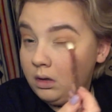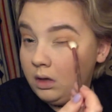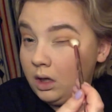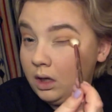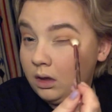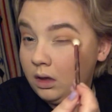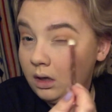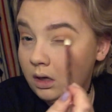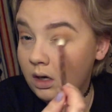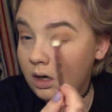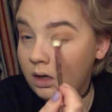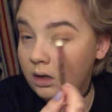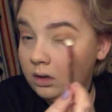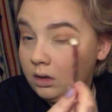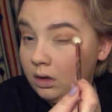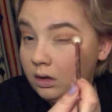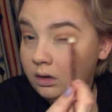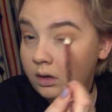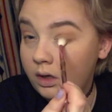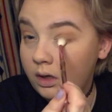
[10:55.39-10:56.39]
get the
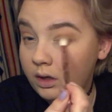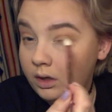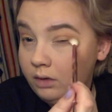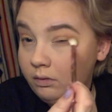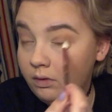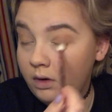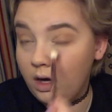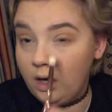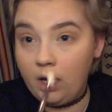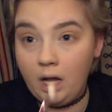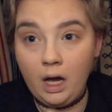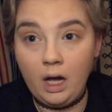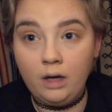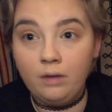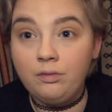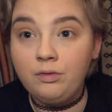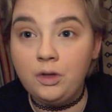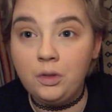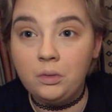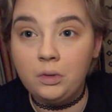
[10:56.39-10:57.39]
color on there, you've got to add
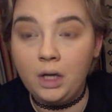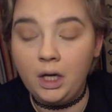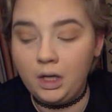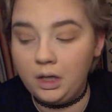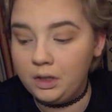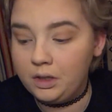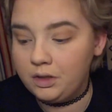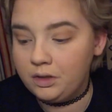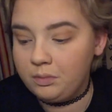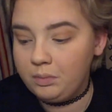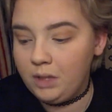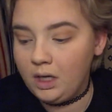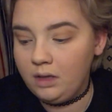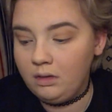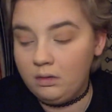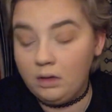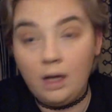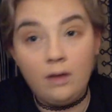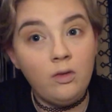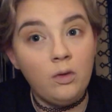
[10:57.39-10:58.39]
a few layers, but
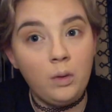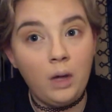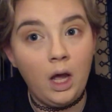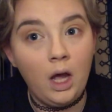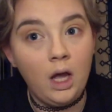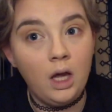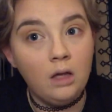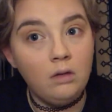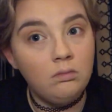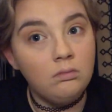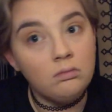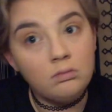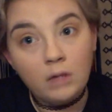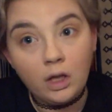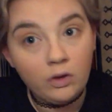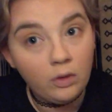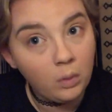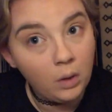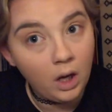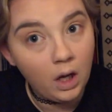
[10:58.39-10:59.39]
that's okay.
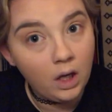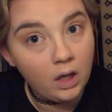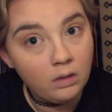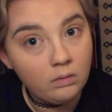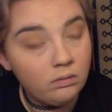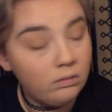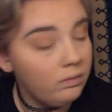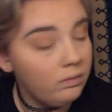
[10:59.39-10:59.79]
That's okay.